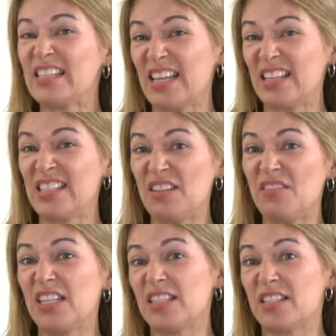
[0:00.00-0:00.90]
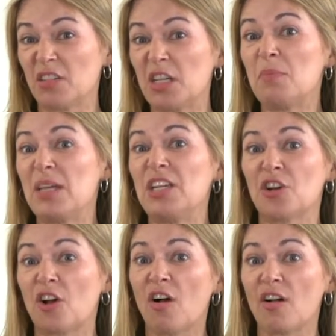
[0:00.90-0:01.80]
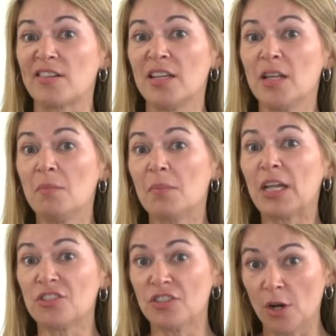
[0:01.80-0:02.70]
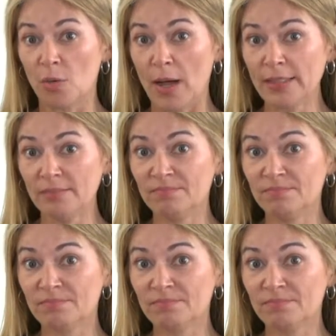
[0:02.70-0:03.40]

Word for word: cent TV is still going to be in your cart because you know what?